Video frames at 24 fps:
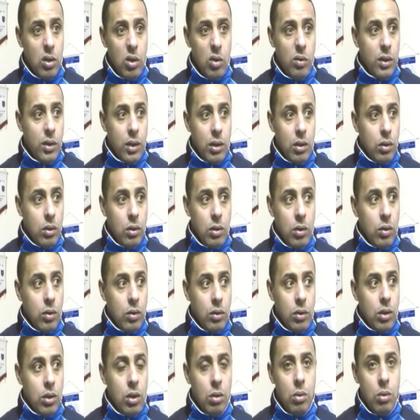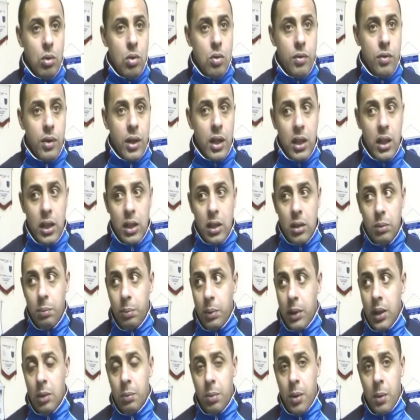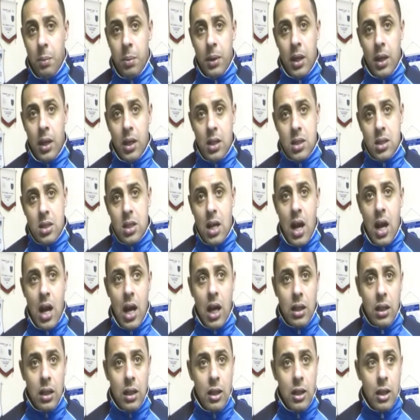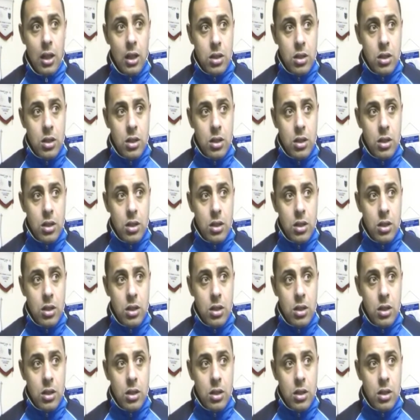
He'll prepare his side